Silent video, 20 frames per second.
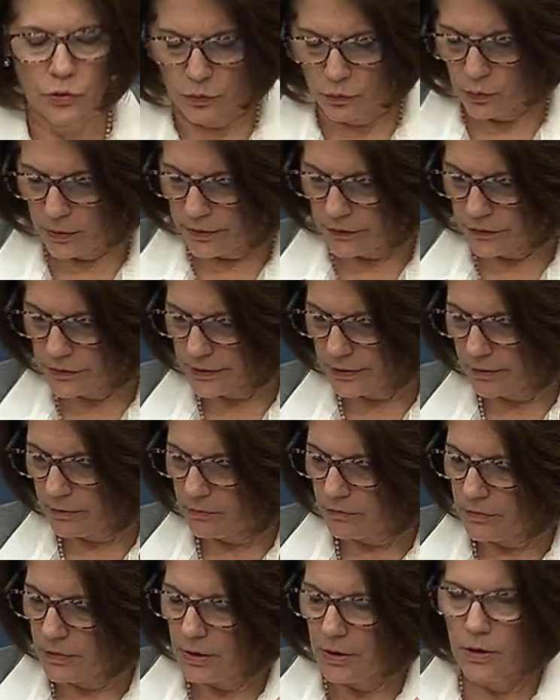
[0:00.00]
with
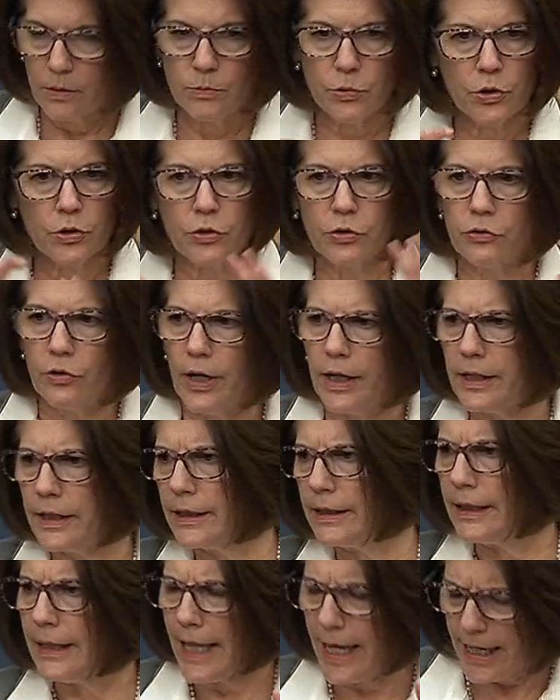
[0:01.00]
some bureaucratic
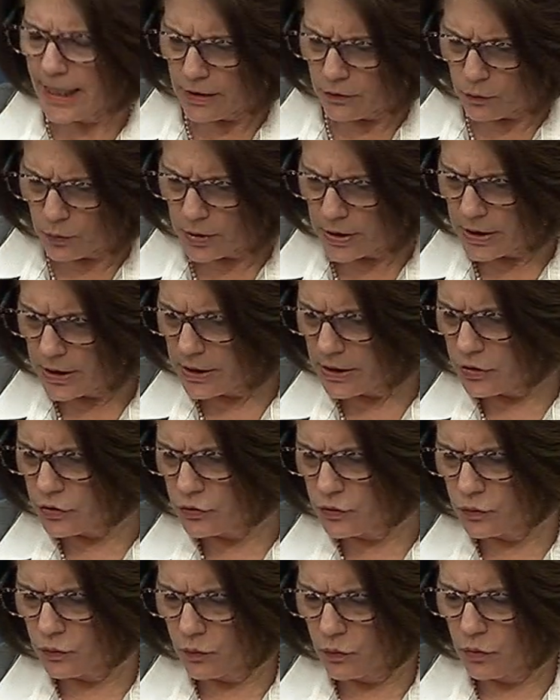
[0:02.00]

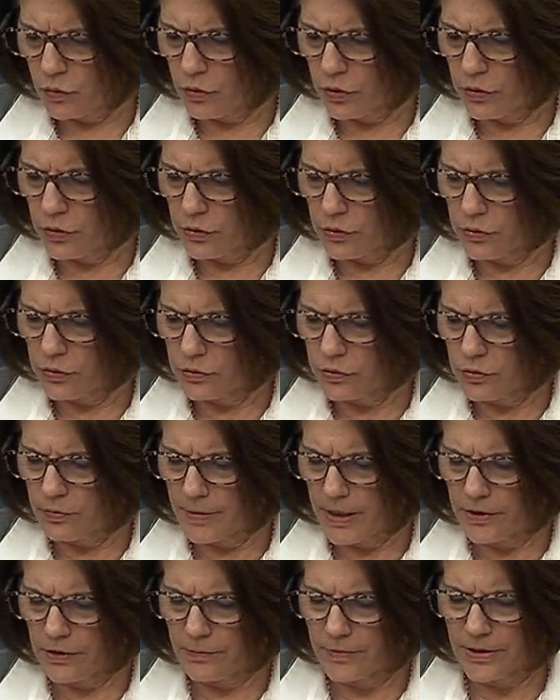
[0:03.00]
language or to
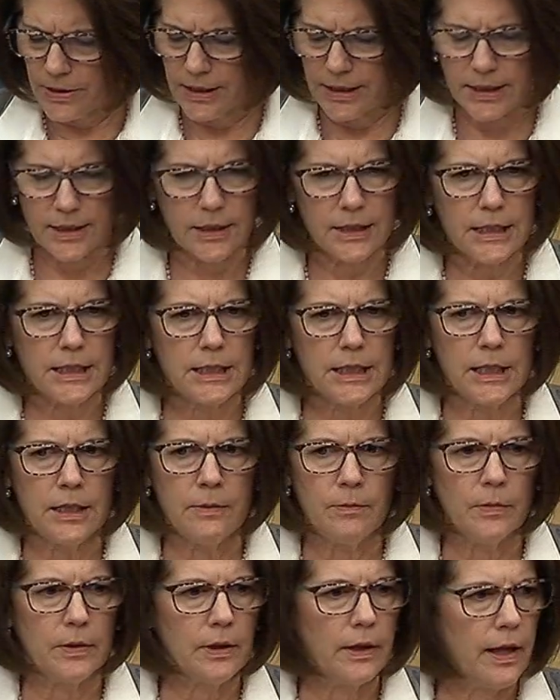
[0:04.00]
make them
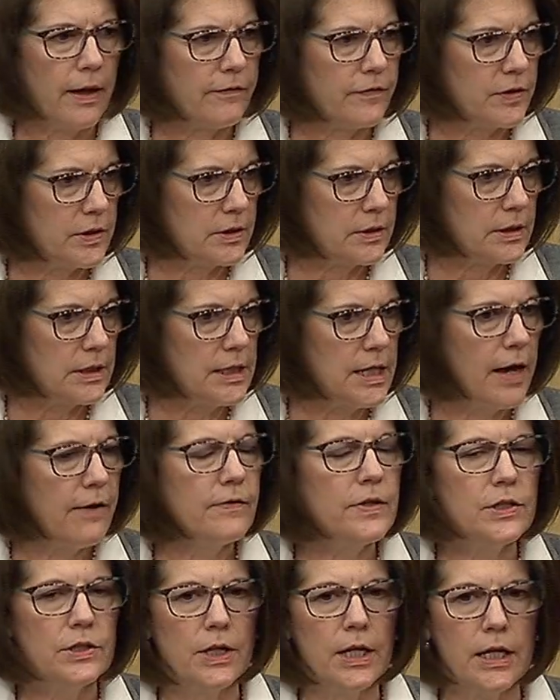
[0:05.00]
seem less
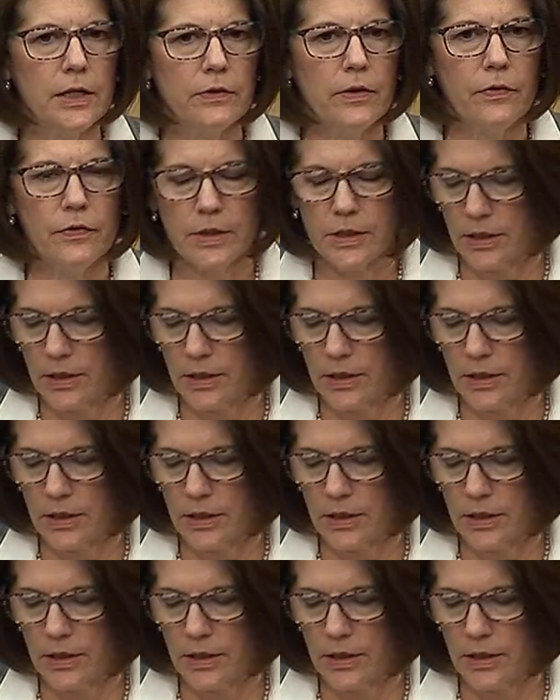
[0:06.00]
devastating than these